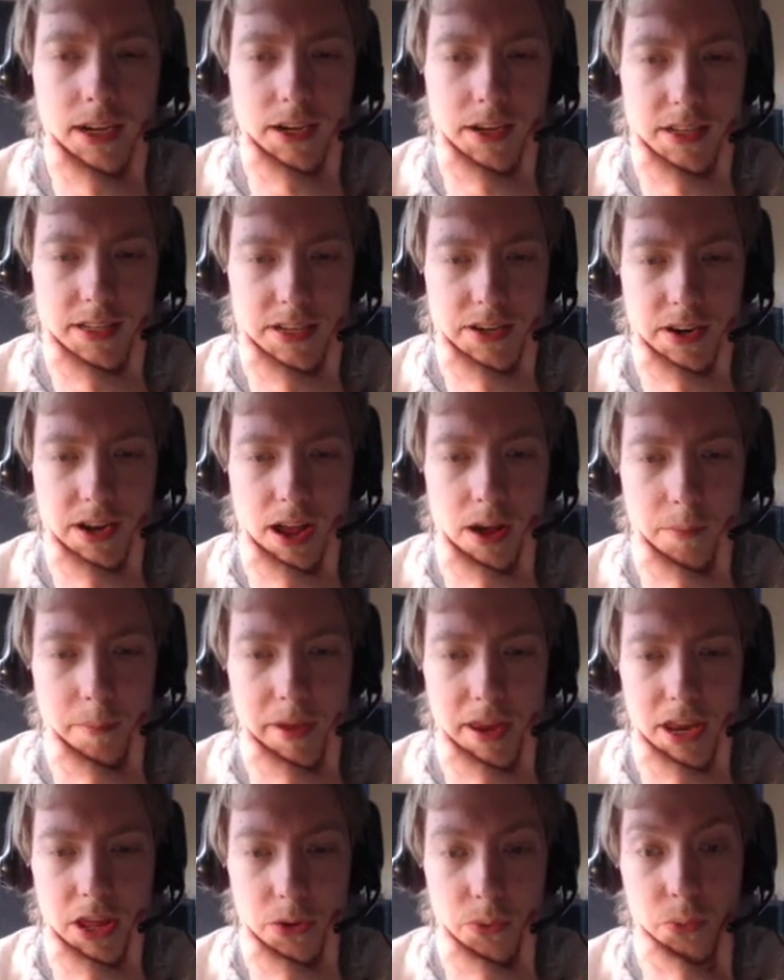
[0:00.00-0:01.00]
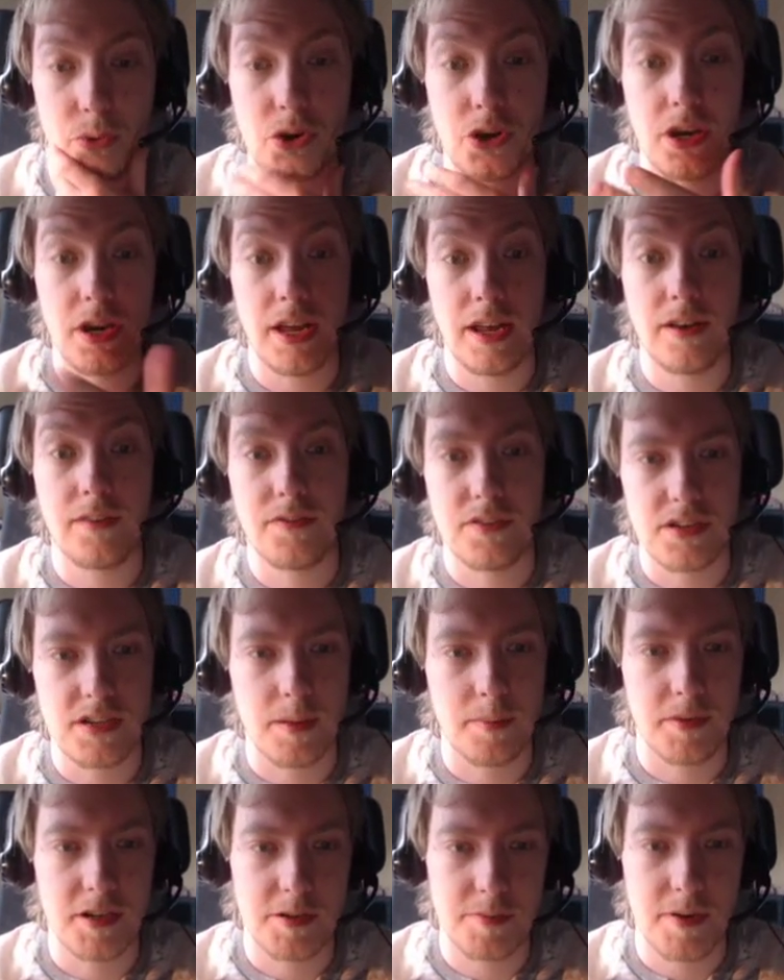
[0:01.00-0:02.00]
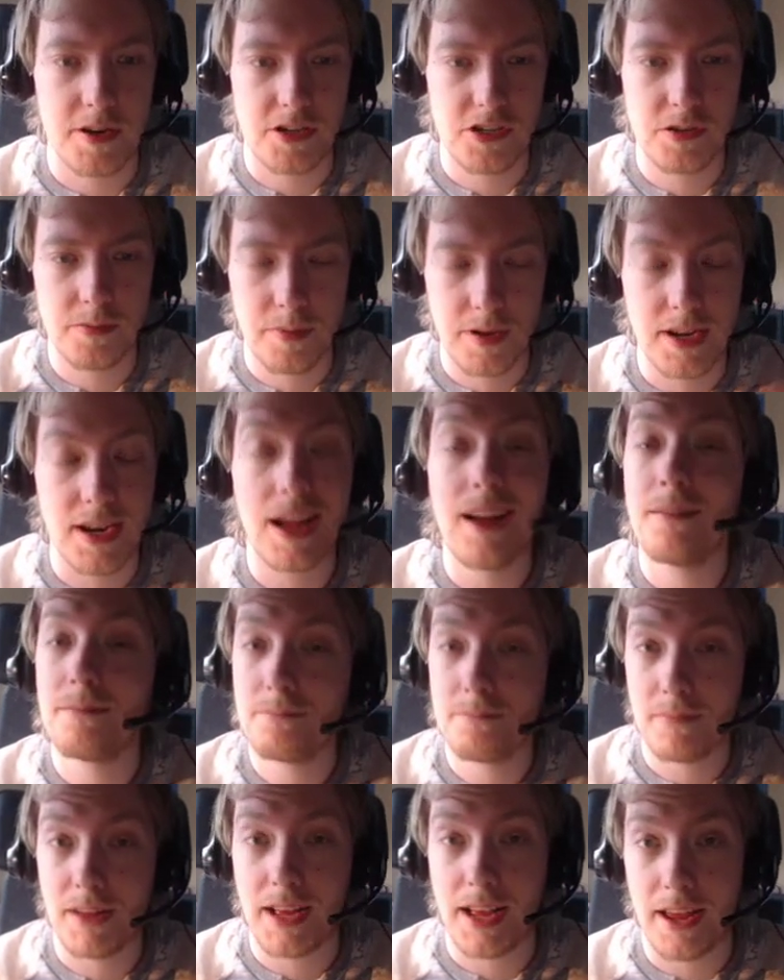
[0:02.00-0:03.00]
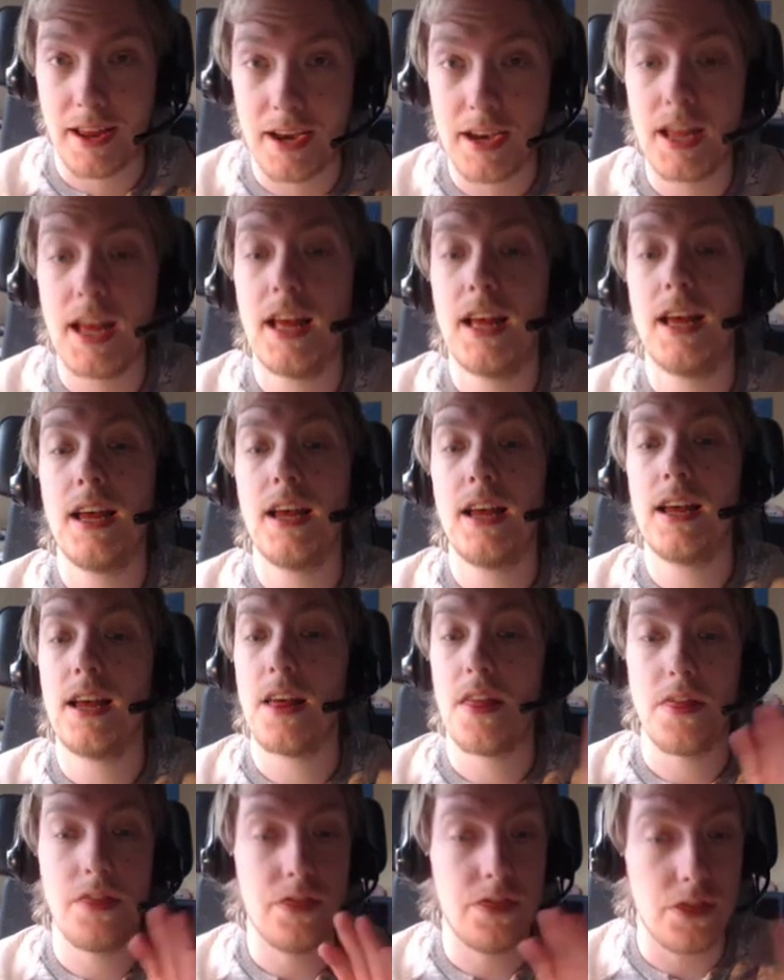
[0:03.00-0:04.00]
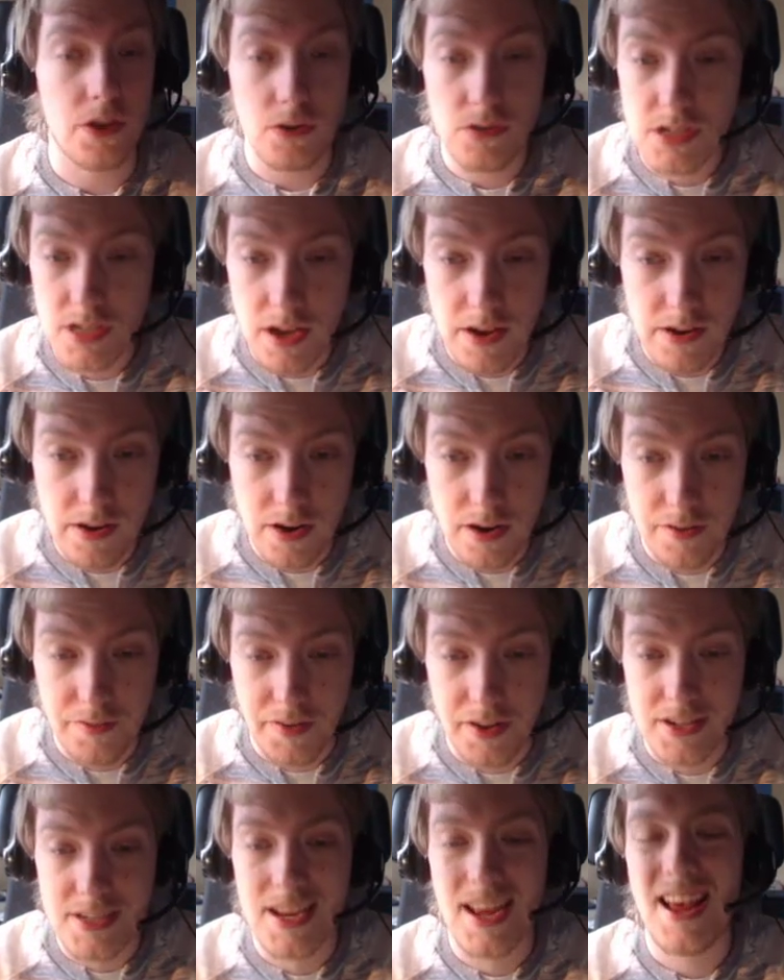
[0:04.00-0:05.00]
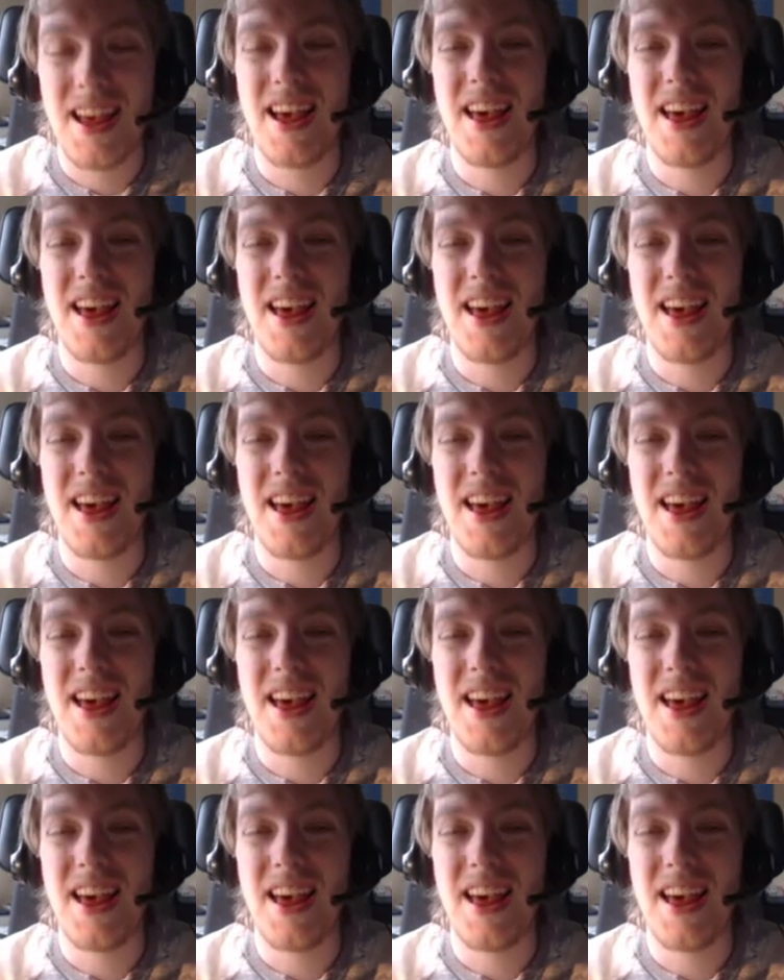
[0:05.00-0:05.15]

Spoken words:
considering how many you would need for something special. But again, no Zygarde event.